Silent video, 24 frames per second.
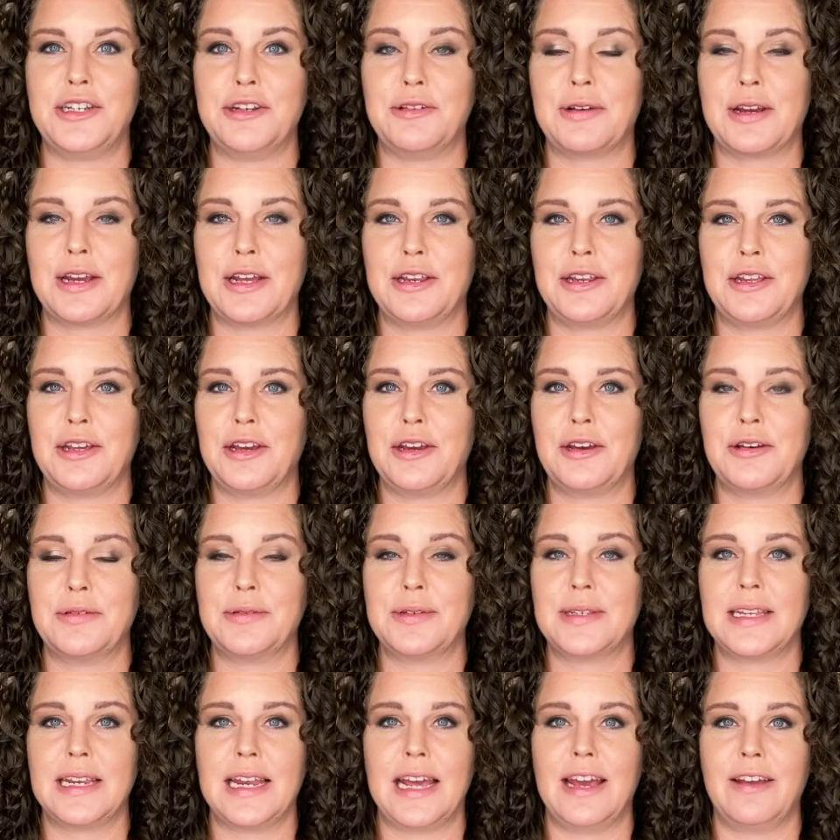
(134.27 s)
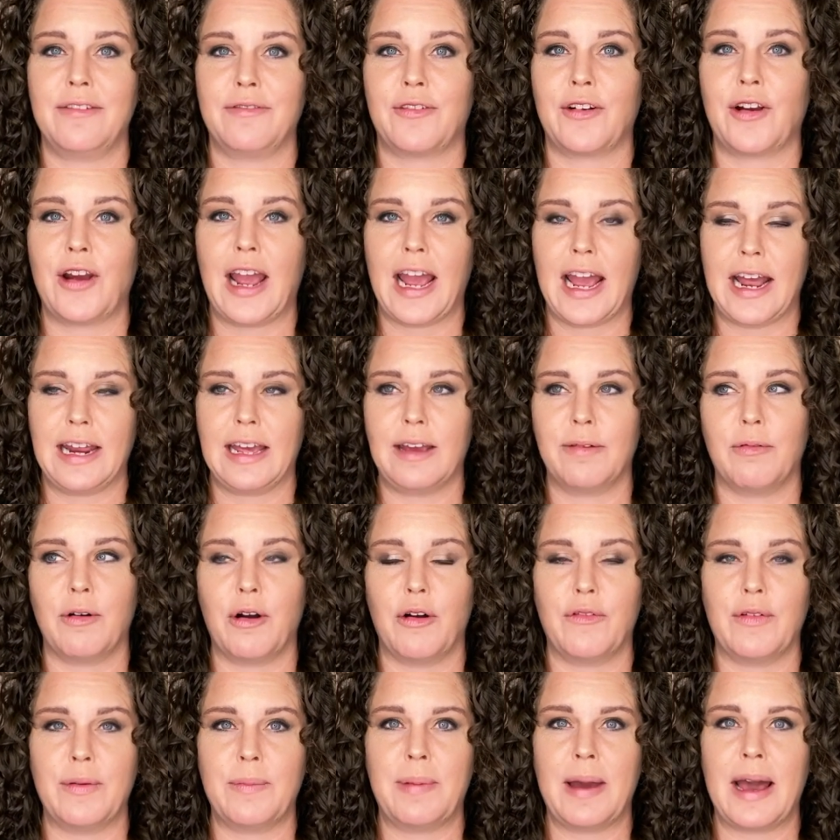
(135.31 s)
You can use knit for any
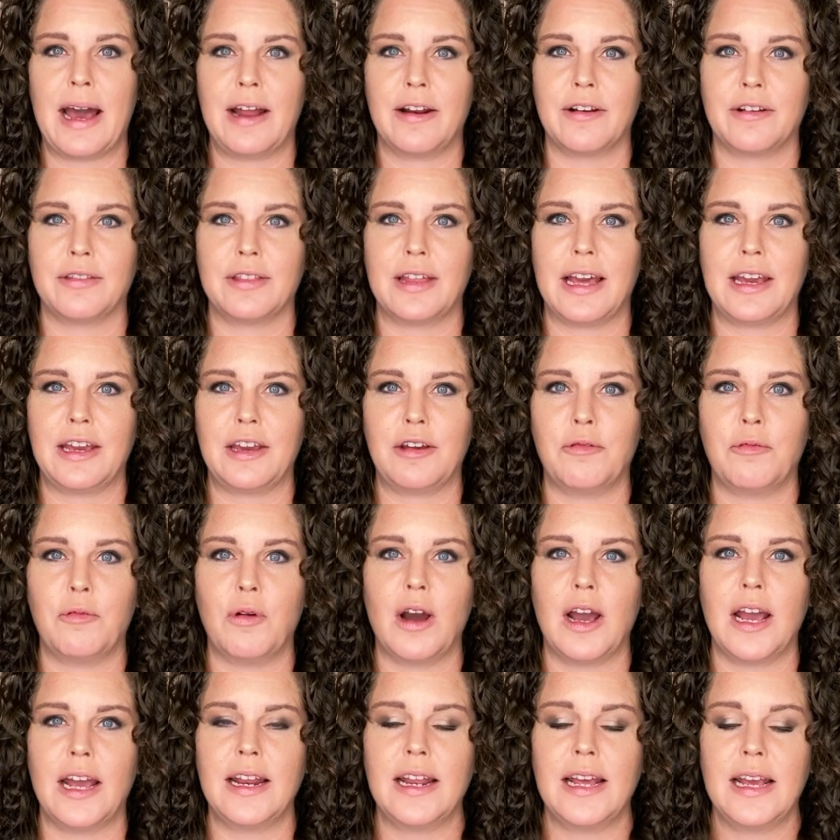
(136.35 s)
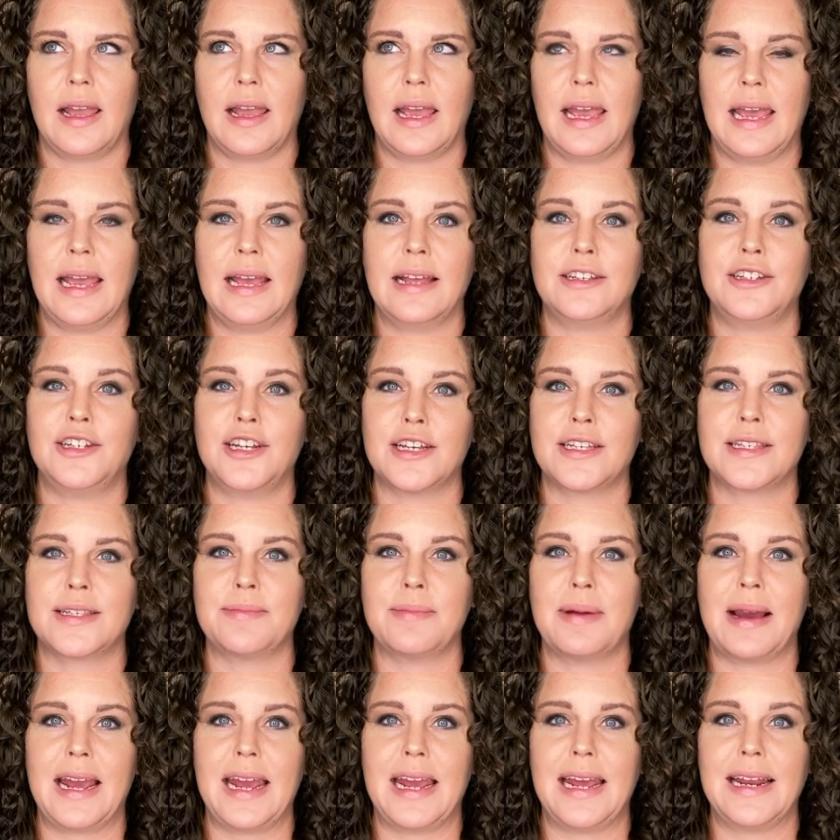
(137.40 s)
woven pattern that you want. It just
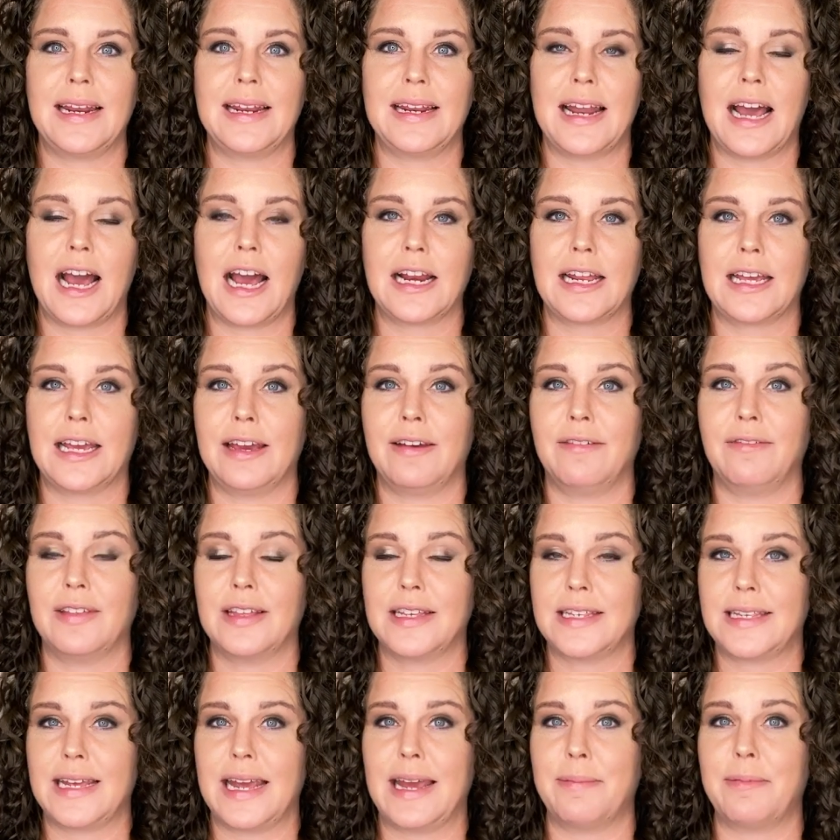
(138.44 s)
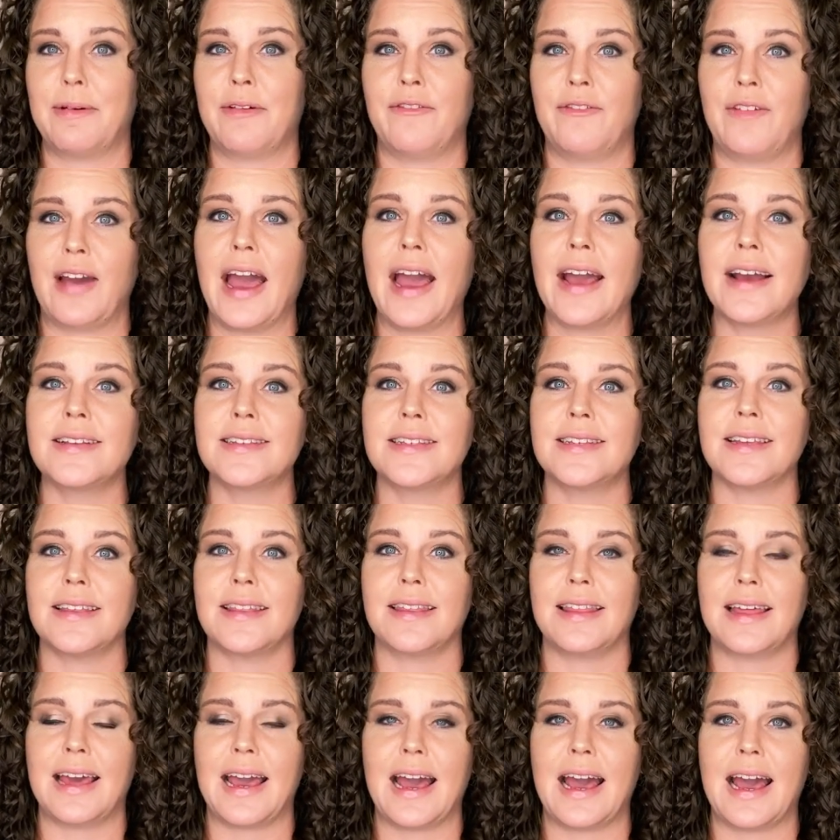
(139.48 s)
might not give the same effect
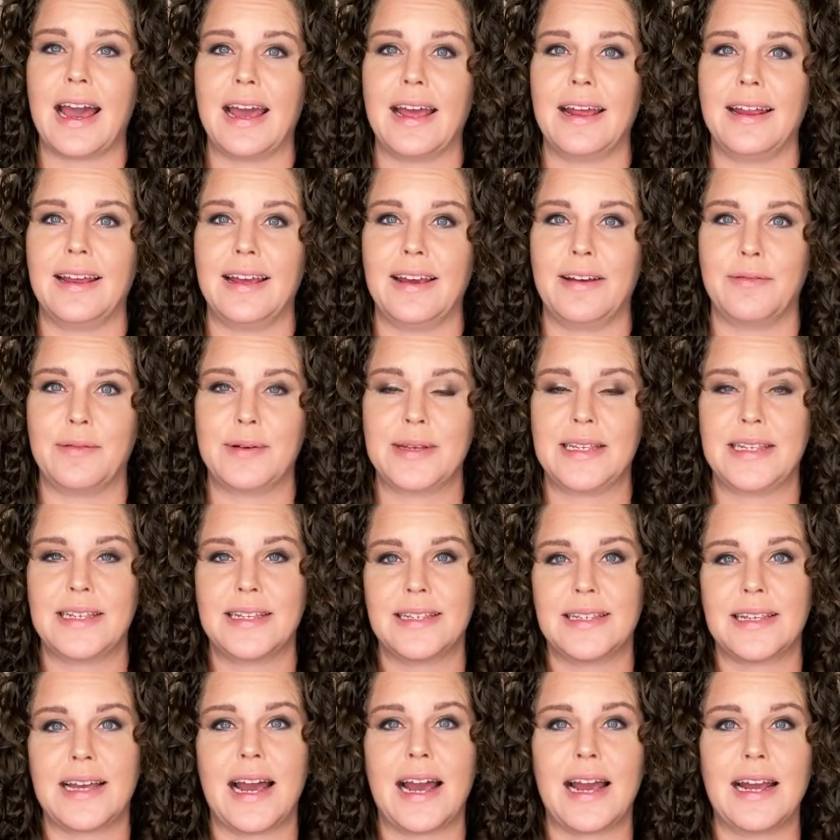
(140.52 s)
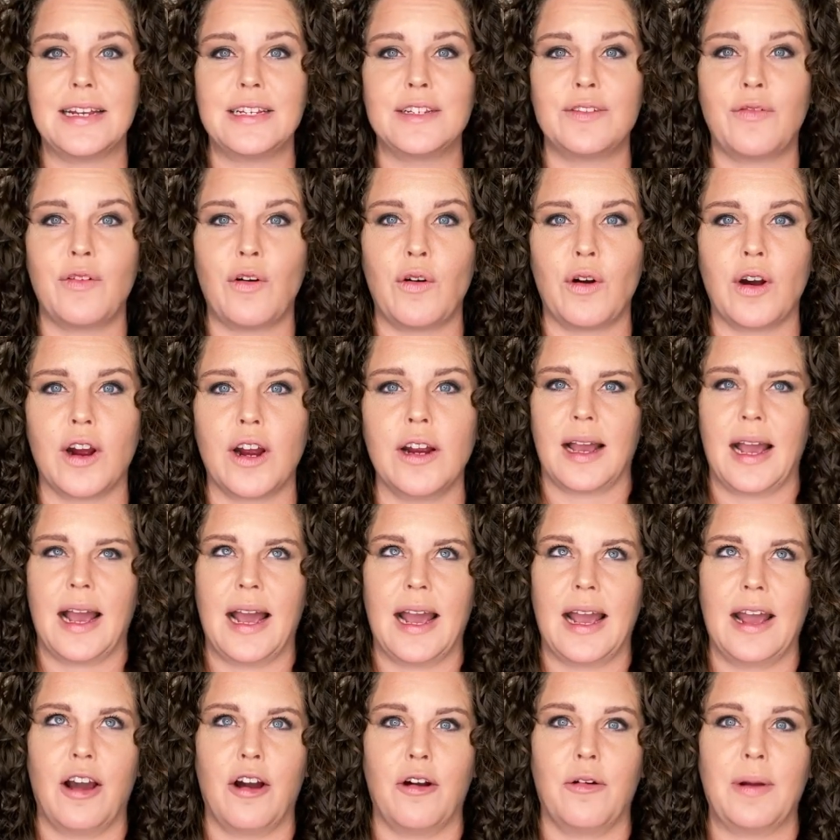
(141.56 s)
that it was designed for.
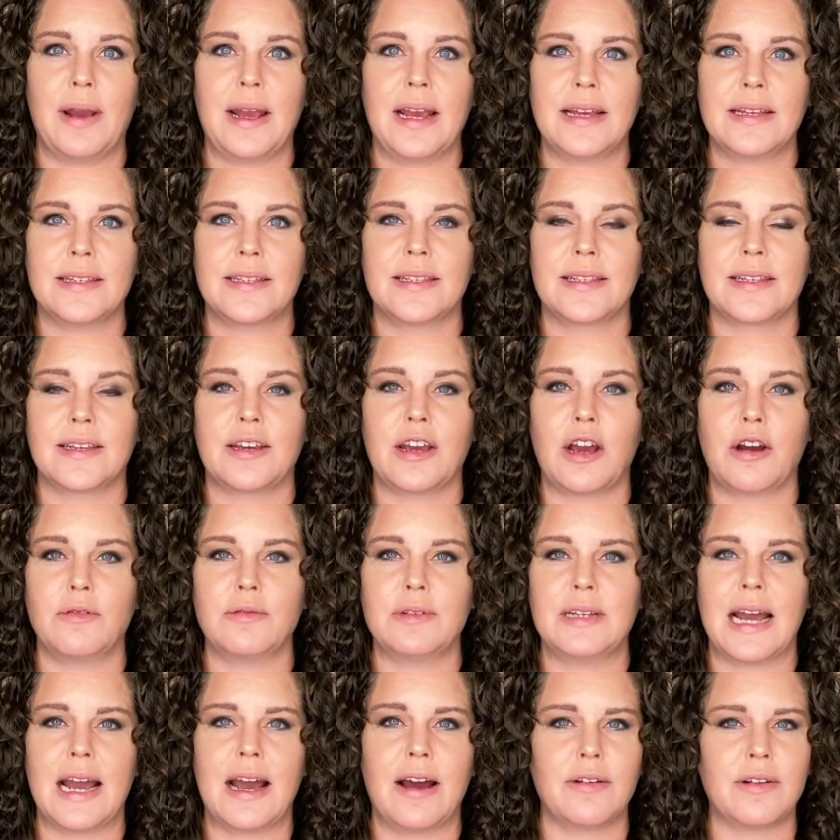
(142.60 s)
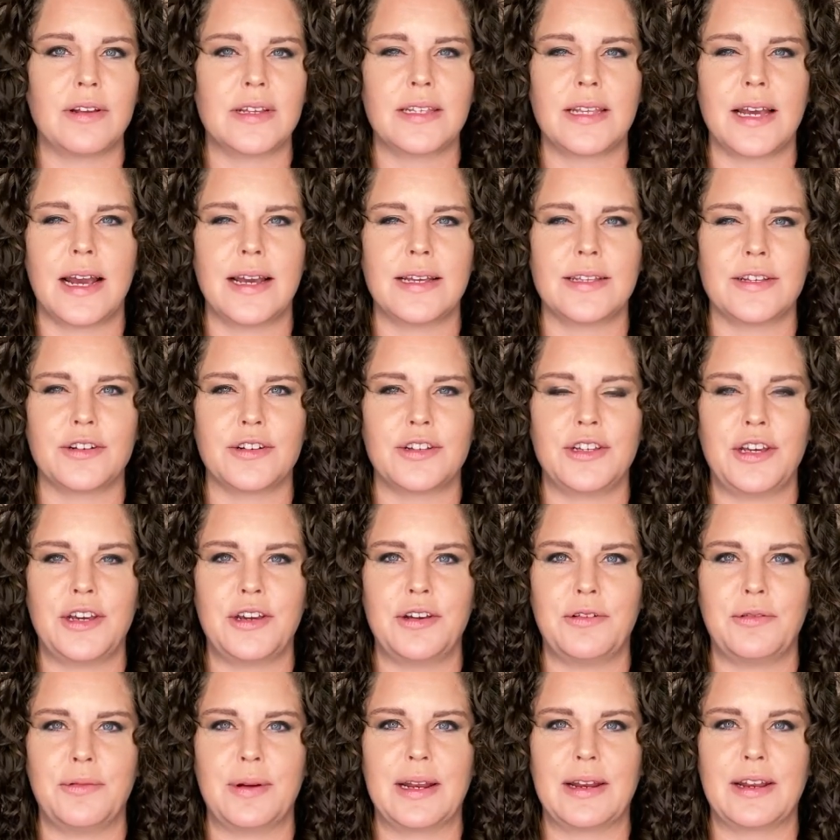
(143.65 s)
I always go down a size or
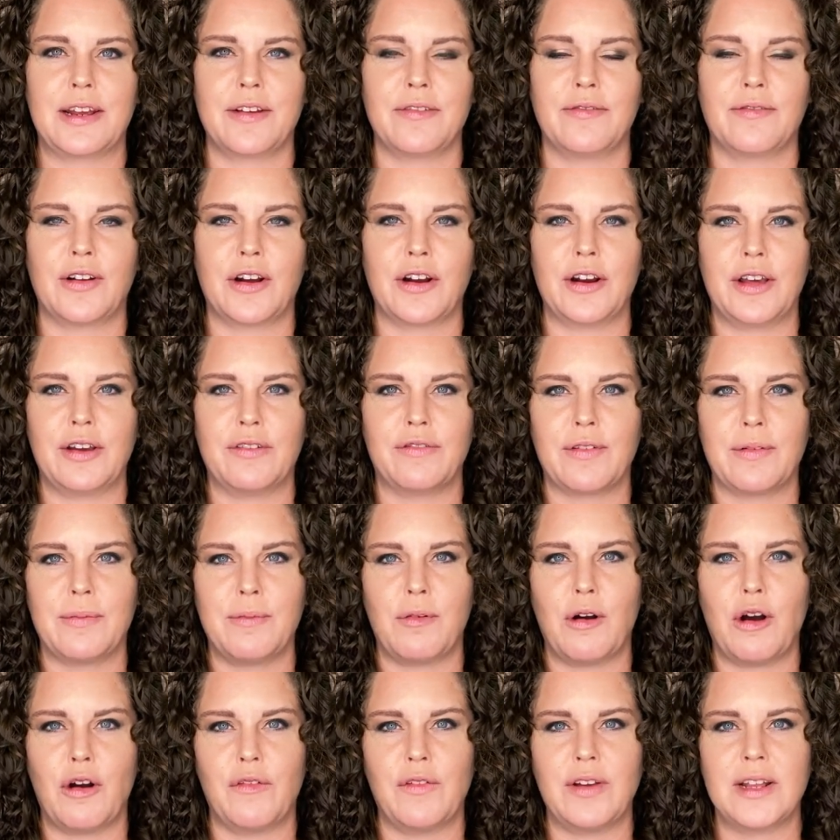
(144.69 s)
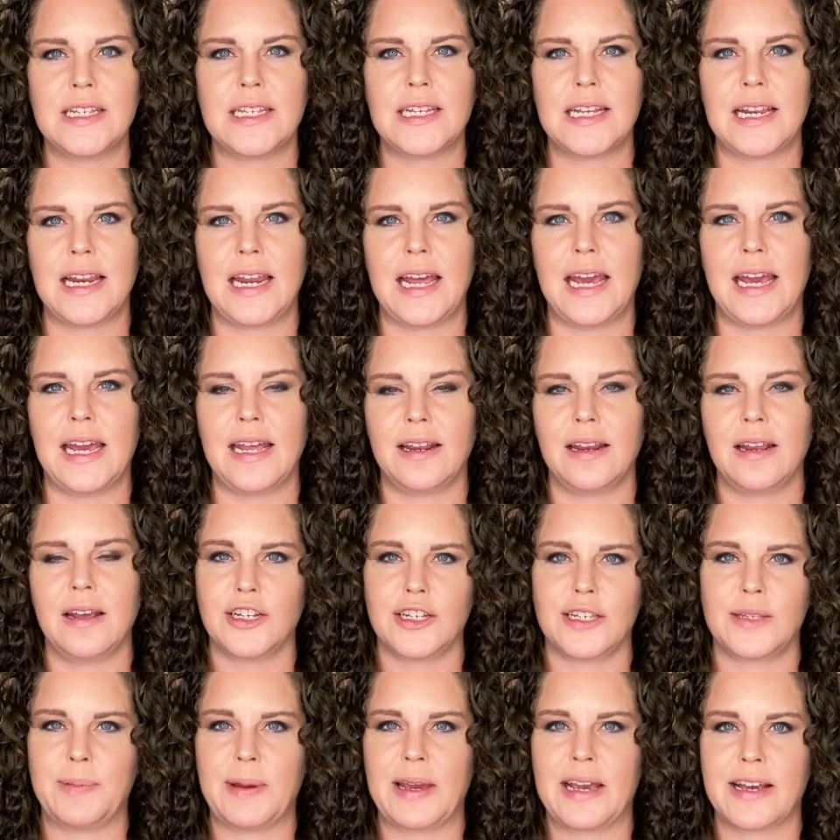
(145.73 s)
two when converting from woven to knit
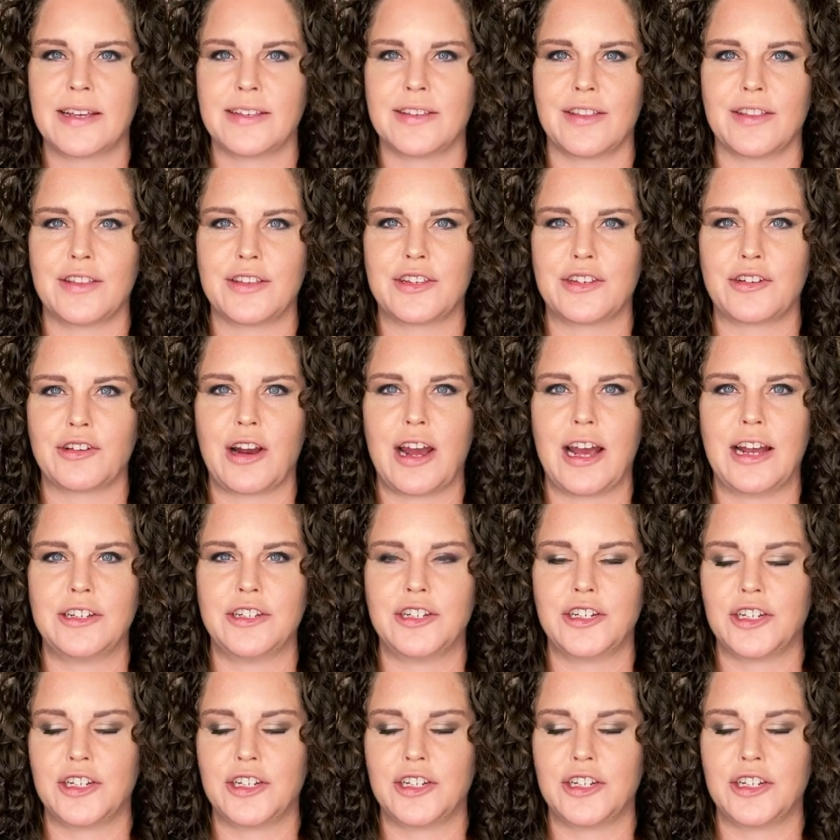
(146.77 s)
just because of the stretch.